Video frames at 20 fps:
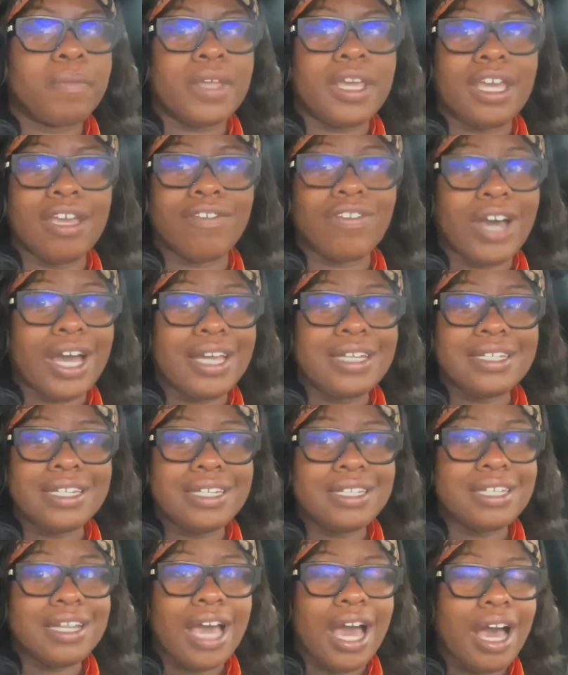if I
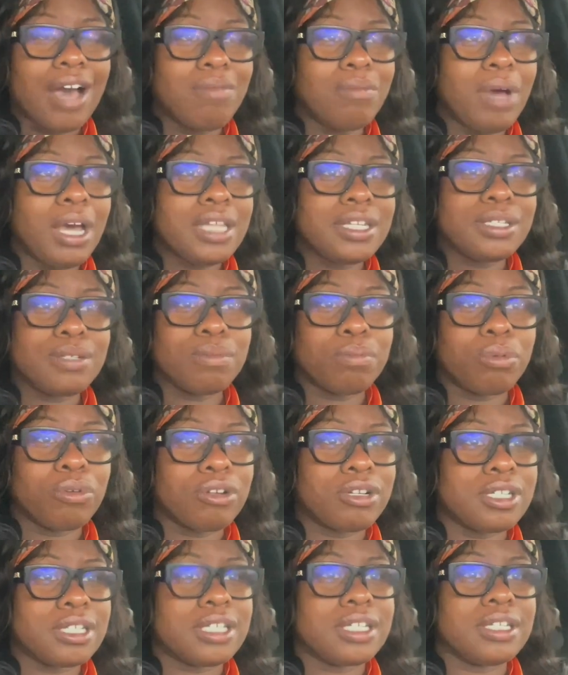didn't have my
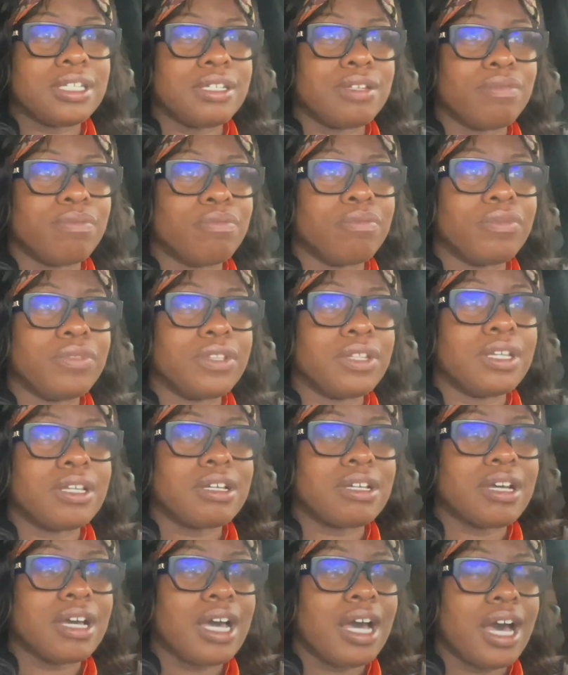support
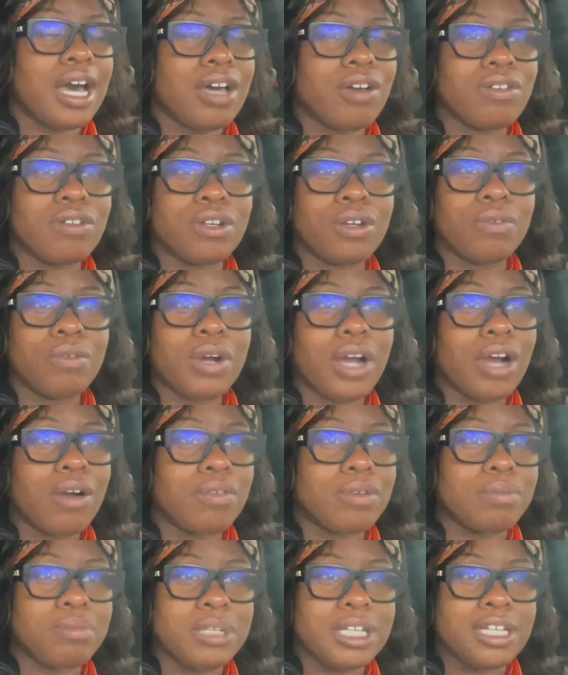system, I don't know where I
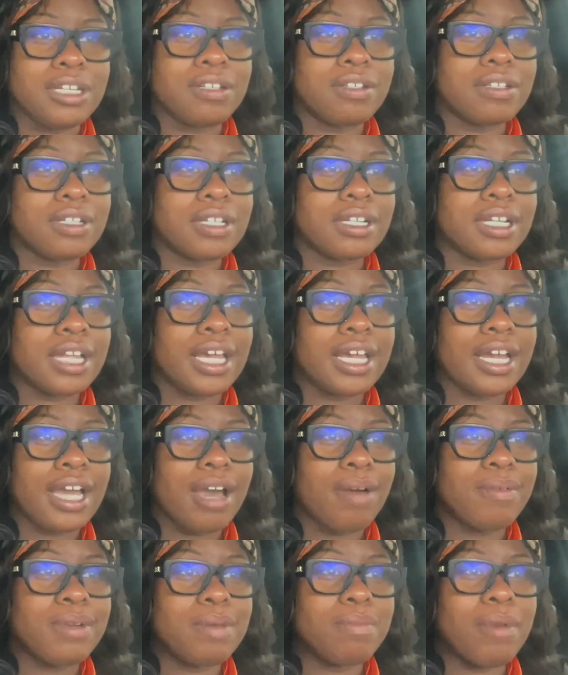would be. Like,
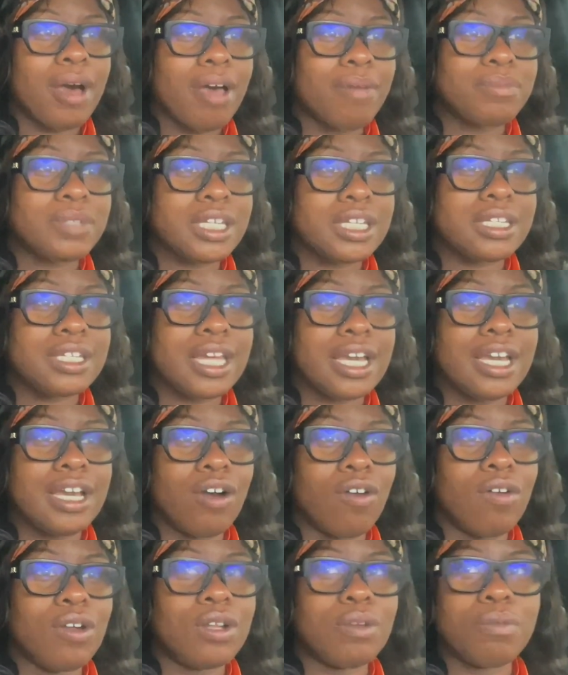how many moms could say
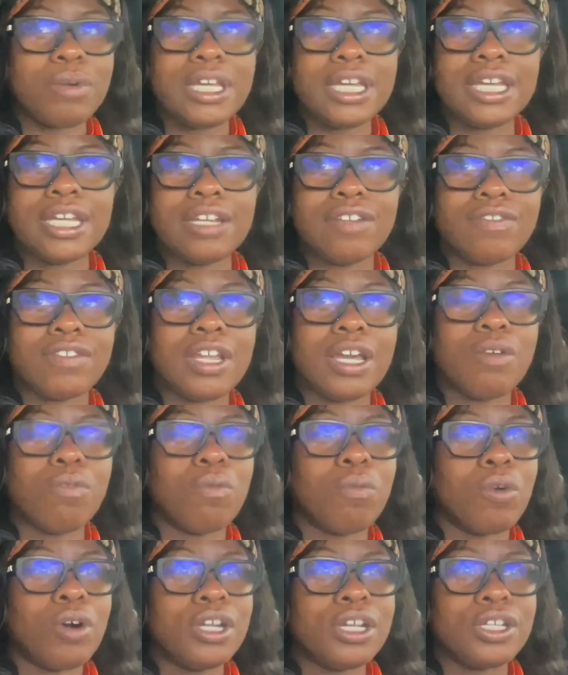on the weekend if they
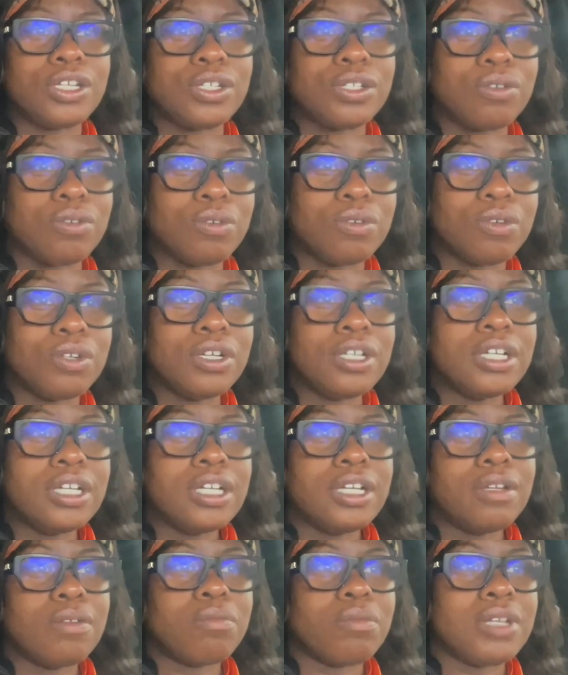wanted to,
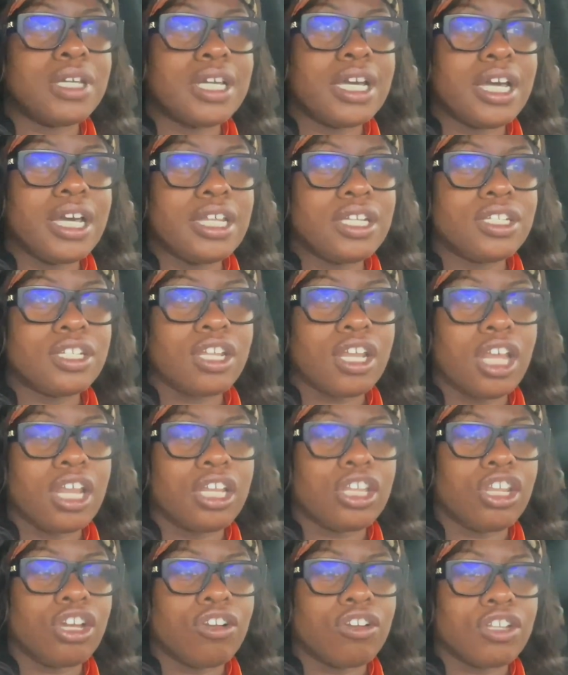because
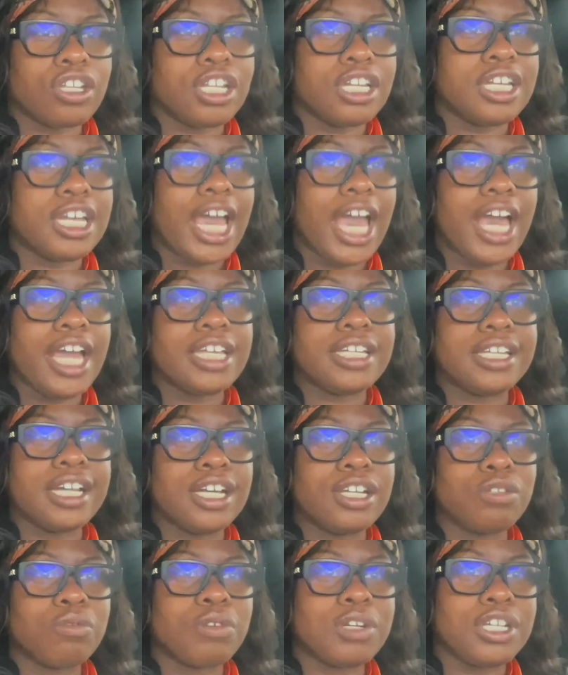the dad
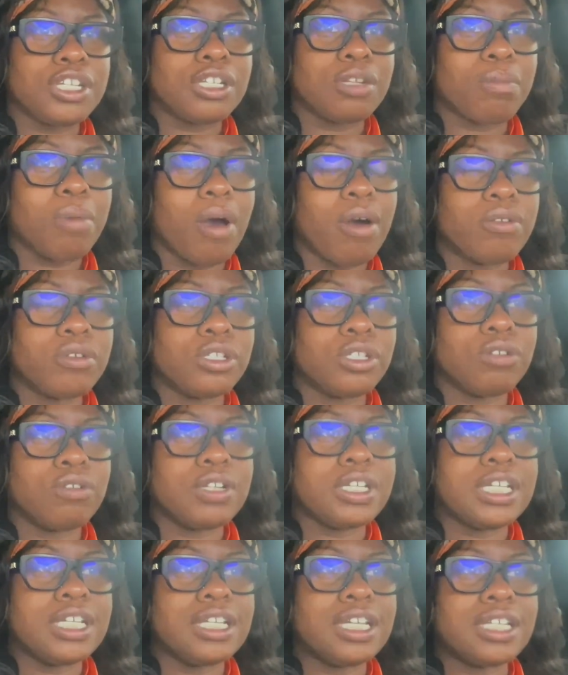does what he's supposed to
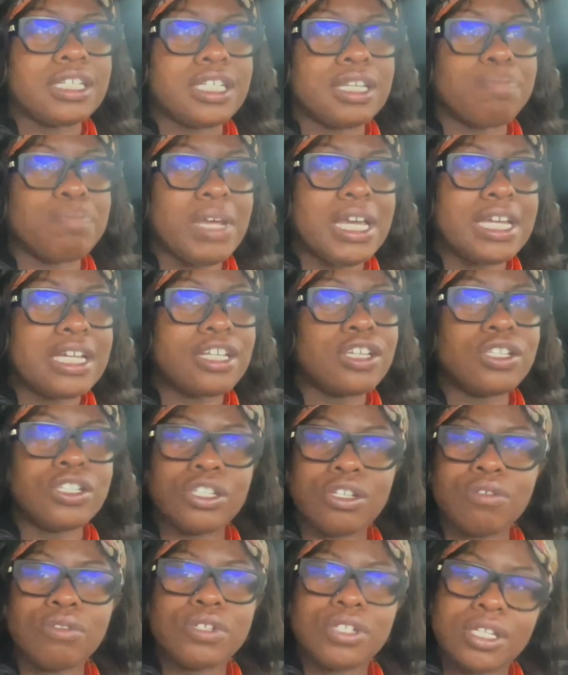and he doesn't make
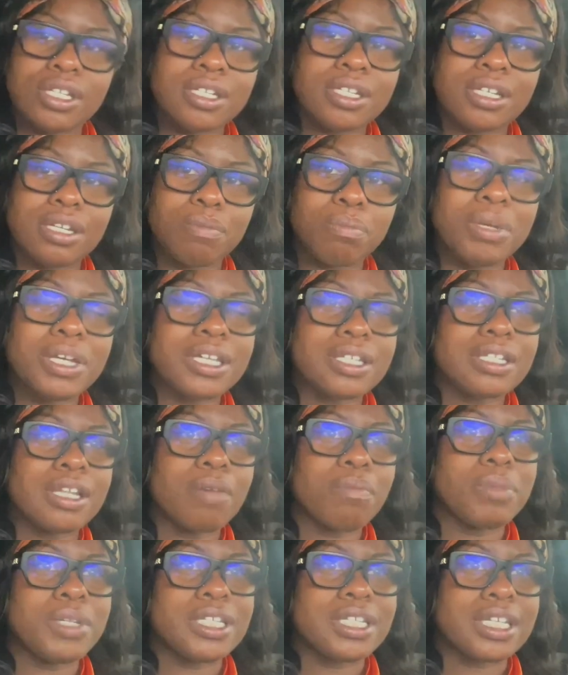excuses and he picks
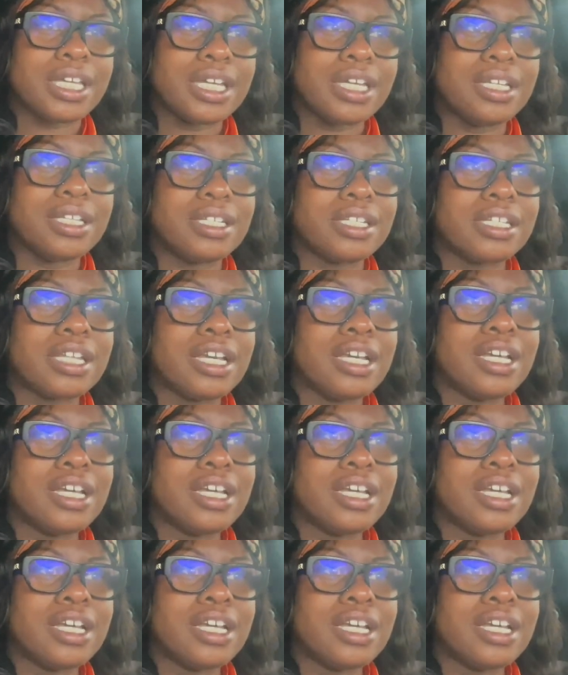up his kids.